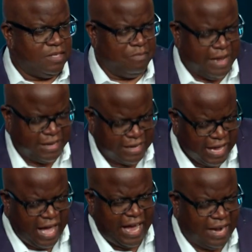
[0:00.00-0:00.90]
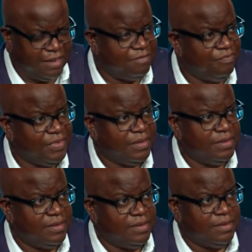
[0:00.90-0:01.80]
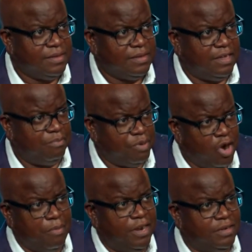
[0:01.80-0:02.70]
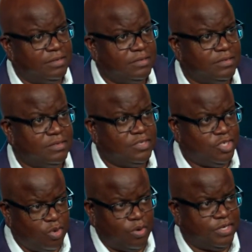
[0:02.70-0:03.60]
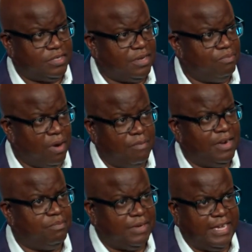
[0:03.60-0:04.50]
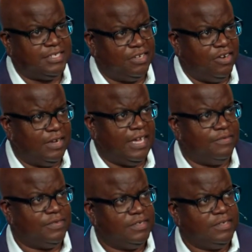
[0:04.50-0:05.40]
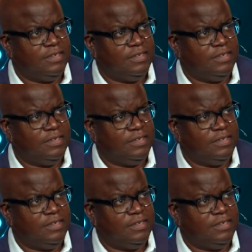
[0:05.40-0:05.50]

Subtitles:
to make God a permanent source, a permanent place in your life,